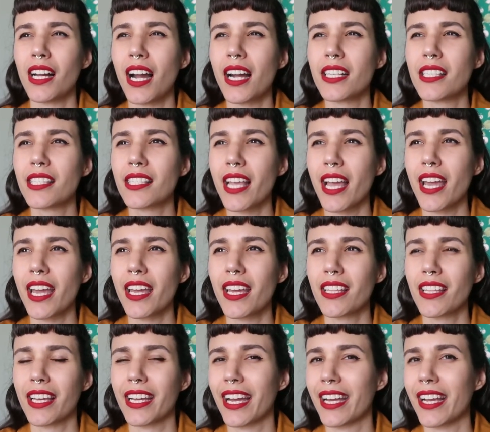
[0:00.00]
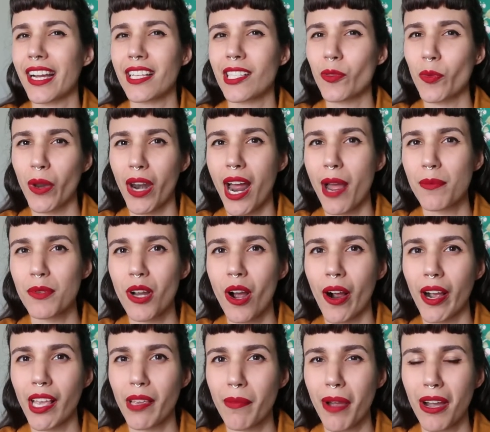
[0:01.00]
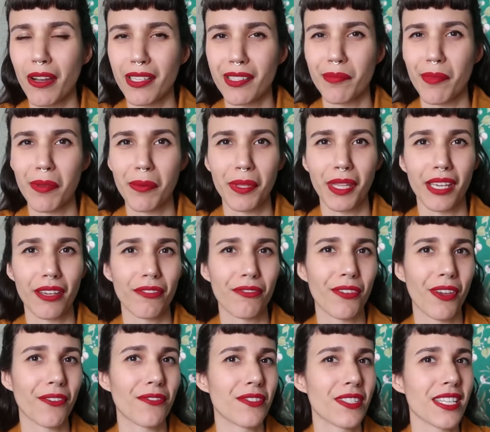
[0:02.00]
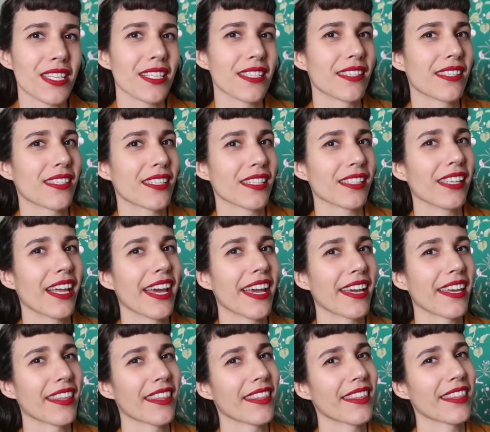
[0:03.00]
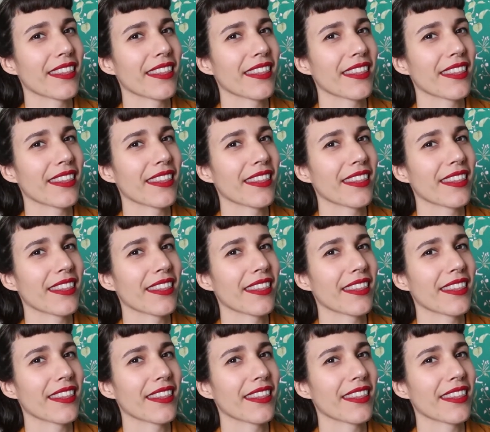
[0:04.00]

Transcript: I'd say like I guess what I'm talking about is maybe like 50s to like